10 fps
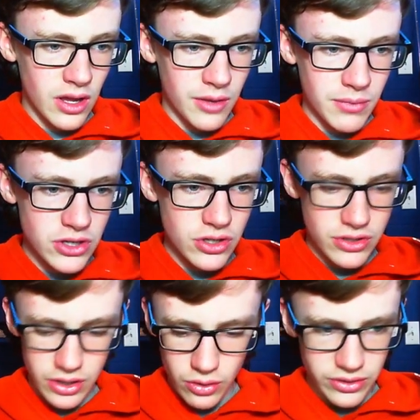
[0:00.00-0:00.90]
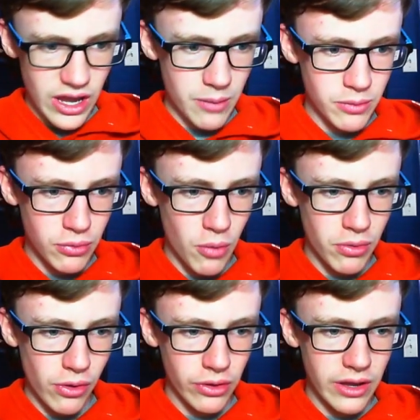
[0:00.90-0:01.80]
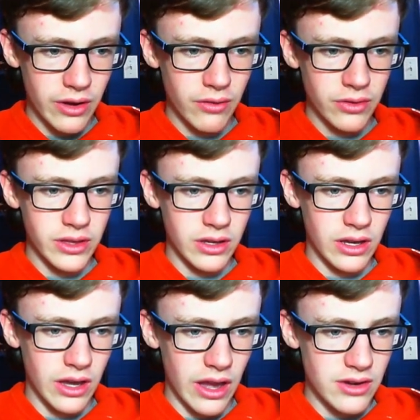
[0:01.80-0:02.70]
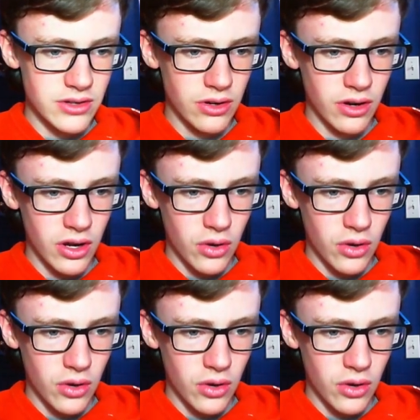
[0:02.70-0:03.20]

make sure it's like all tabbed appropriately and everything. Hit enter.